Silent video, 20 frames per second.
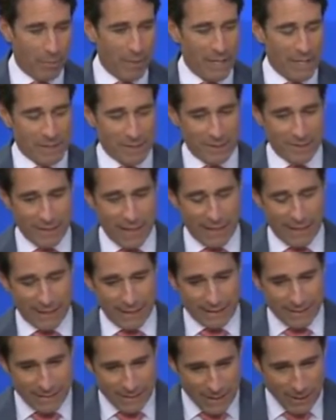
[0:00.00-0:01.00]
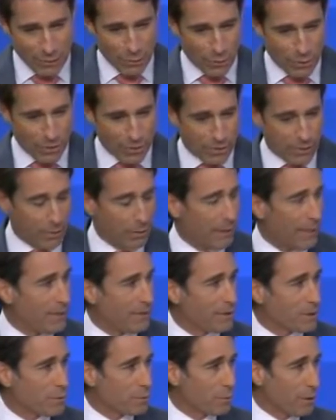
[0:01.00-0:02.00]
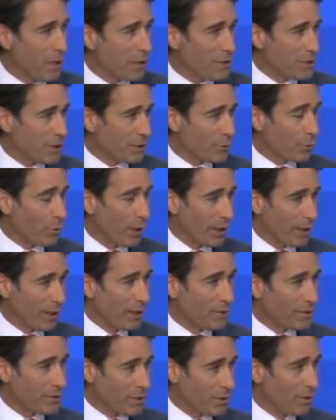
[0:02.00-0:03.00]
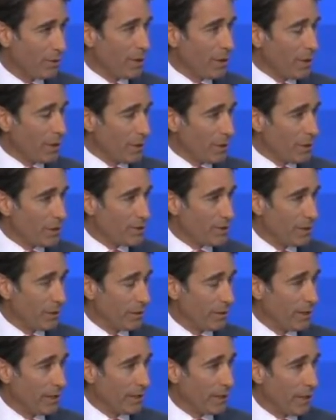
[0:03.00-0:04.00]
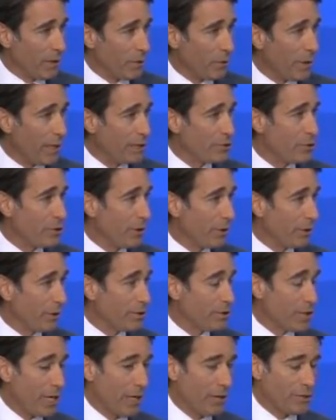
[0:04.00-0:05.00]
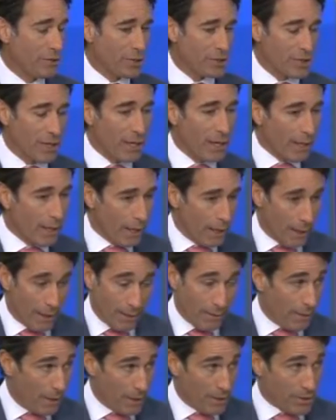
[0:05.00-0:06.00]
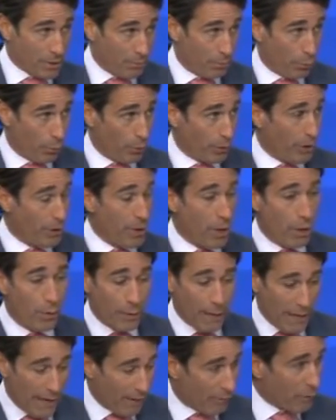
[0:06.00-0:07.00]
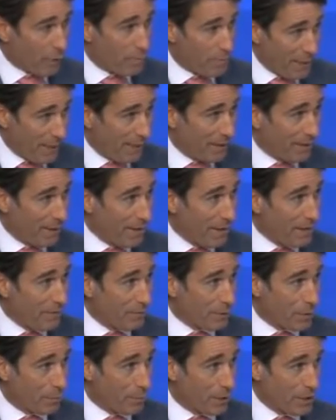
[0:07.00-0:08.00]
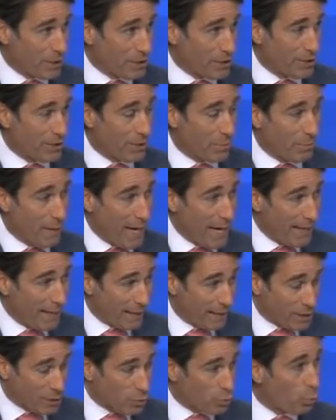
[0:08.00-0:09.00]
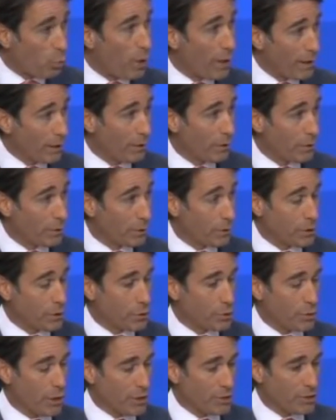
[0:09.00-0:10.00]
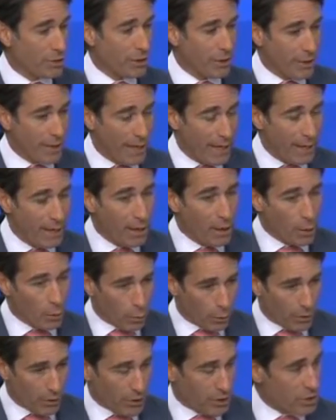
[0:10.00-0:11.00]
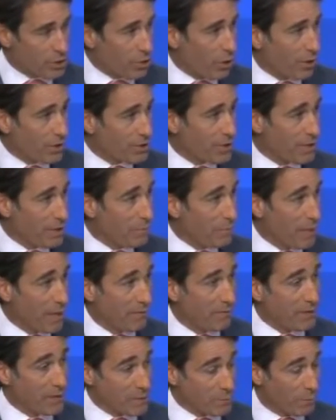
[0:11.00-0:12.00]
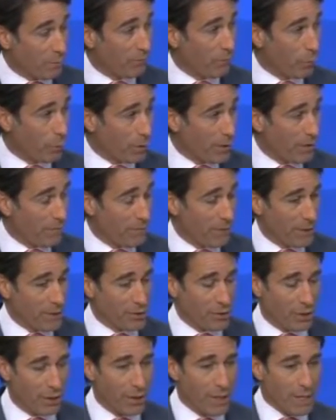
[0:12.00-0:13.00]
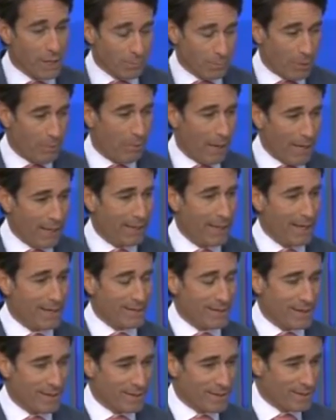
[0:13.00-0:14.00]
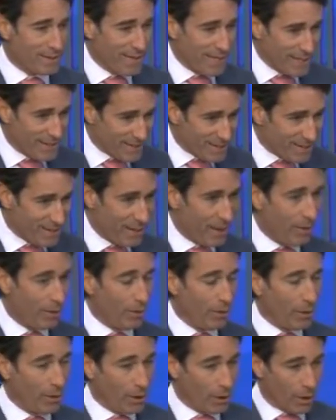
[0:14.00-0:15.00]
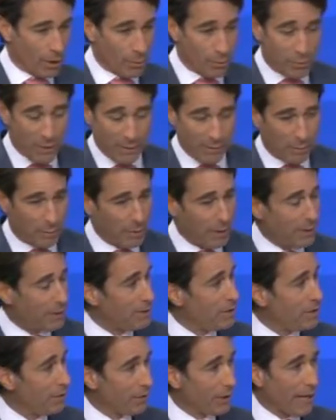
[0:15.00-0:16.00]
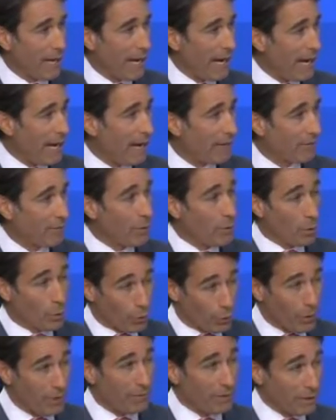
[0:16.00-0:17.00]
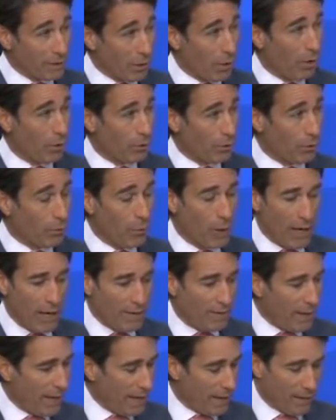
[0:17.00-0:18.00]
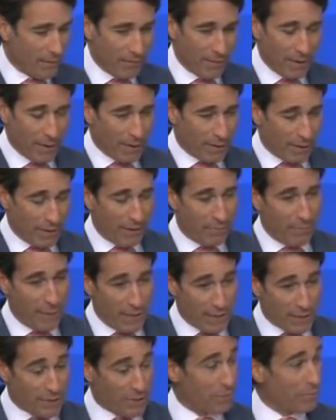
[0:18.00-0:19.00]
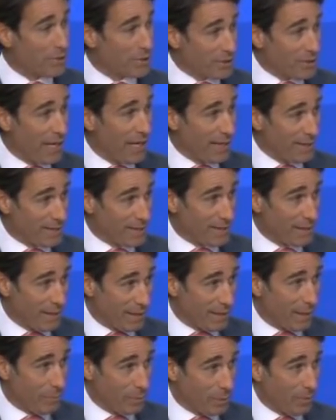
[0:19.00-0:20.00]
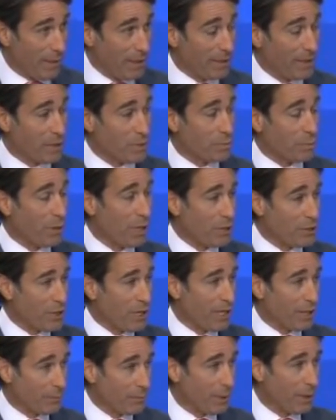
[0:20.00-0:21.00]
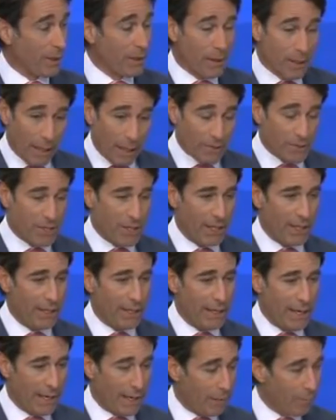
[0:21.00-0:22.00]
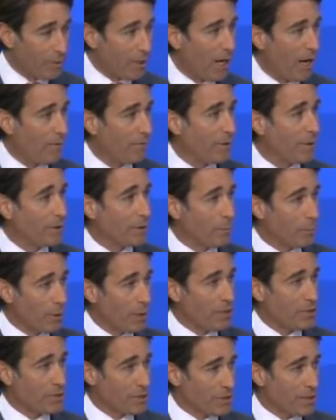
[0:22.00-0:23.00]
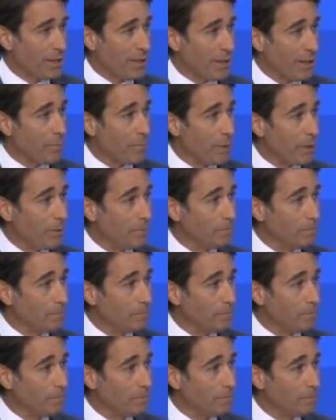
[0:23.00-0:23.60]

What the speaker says: is they continue to delay this project, running into utility and other engineering challenges. It's important to note, every penny they need for the project's in the bank. It is well under construction today. We're going to start seeing benefits before they finish it. But my guess is they still are probably a year and a half or even longer away. They have made some mistakes in implementing this project, but I'll say it again, I'm confident the project's going to get built.